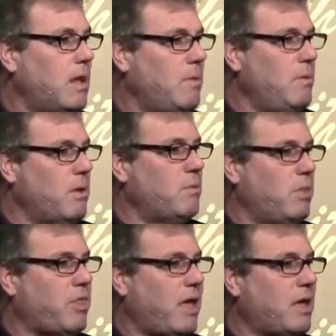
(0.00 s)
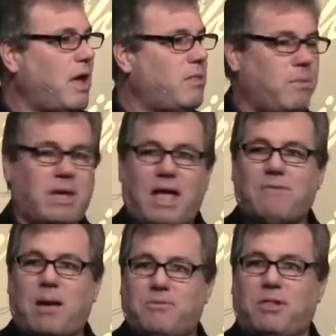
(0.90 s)
And we want to thank God that we can
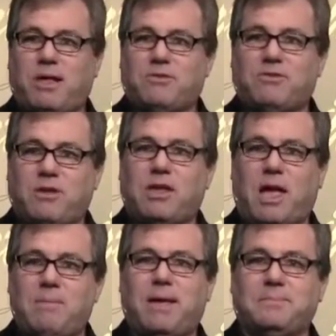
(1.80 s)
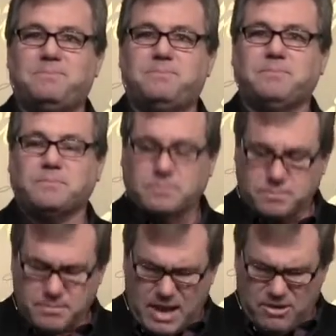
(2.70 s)
have object lessons. Amen.
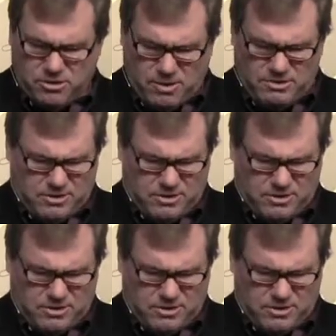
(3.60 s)
And so he